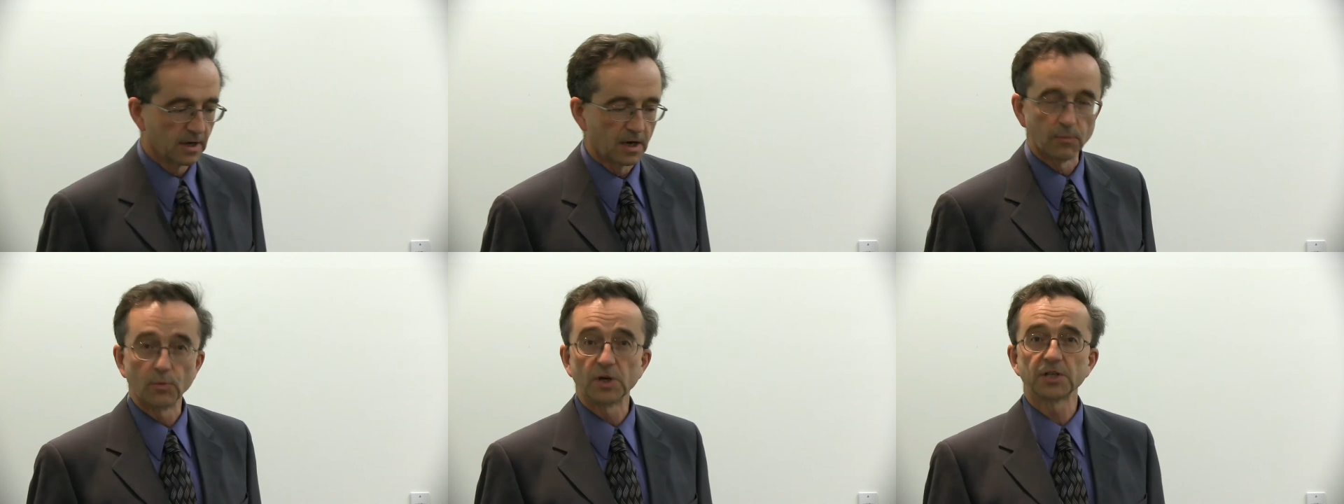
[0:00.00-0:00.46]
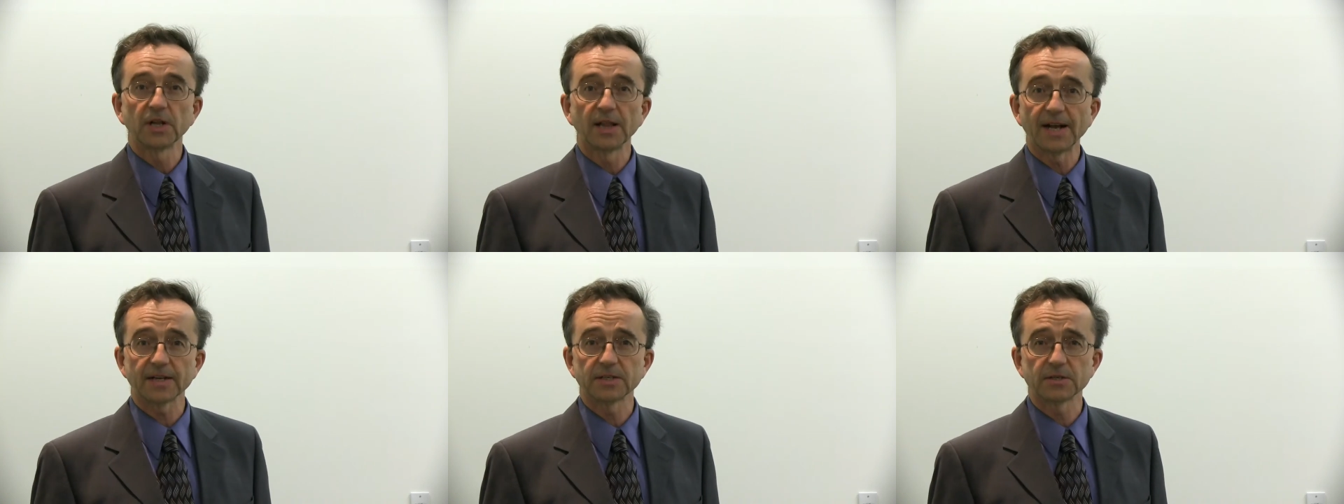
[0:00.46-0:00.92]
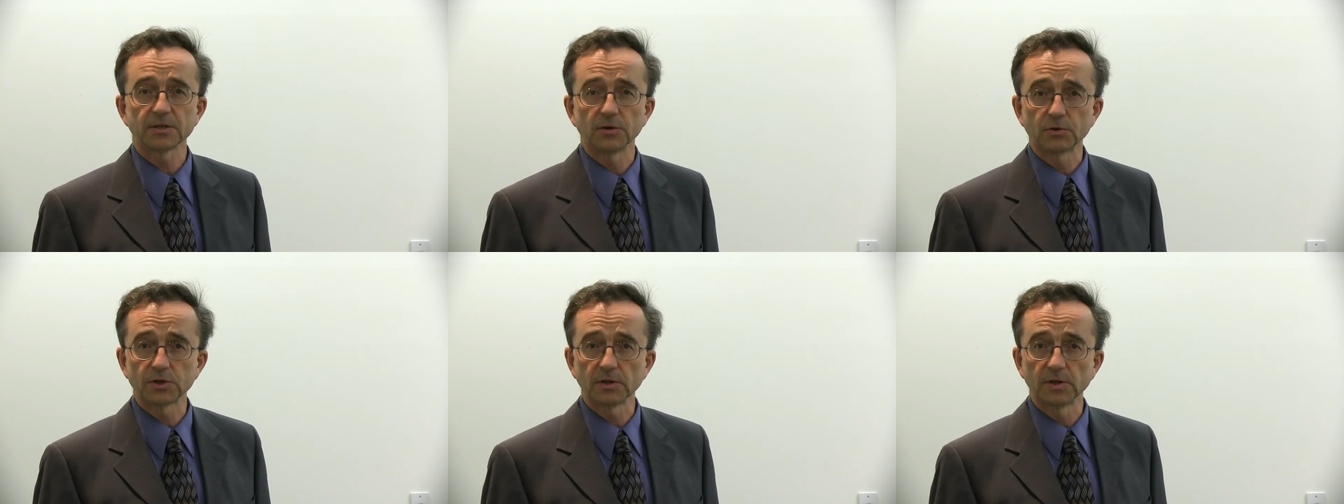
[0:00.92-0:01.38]
and which lacks
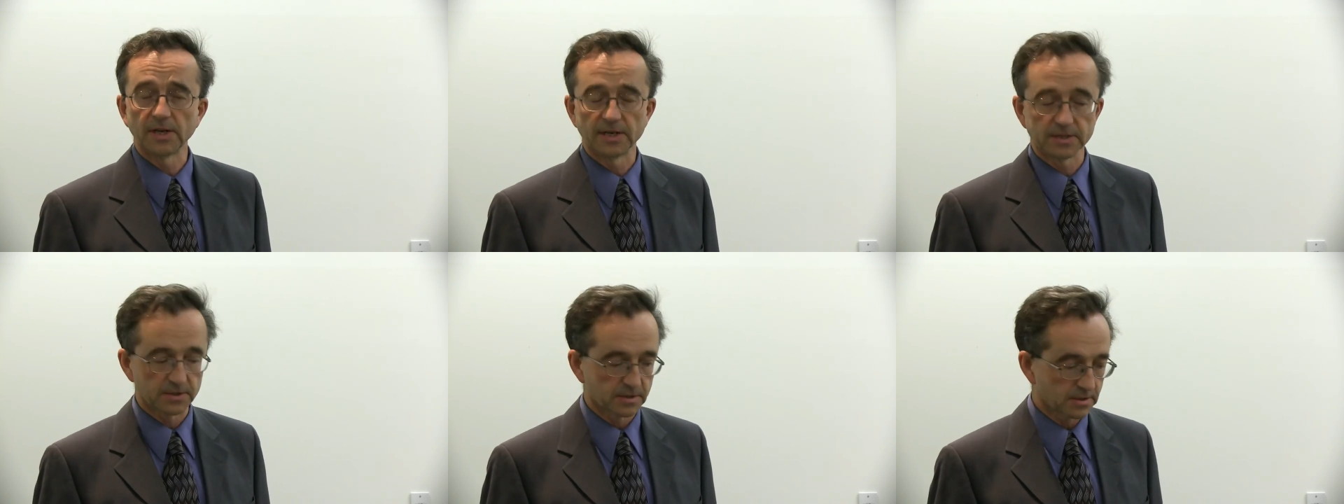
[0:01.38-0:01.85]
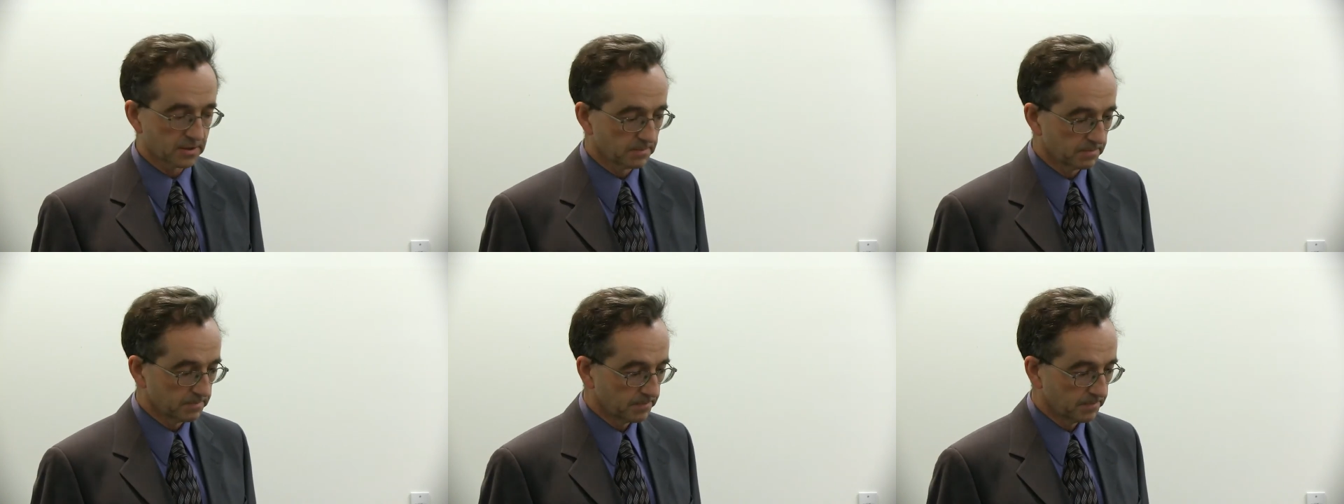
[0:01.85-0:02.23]
social license.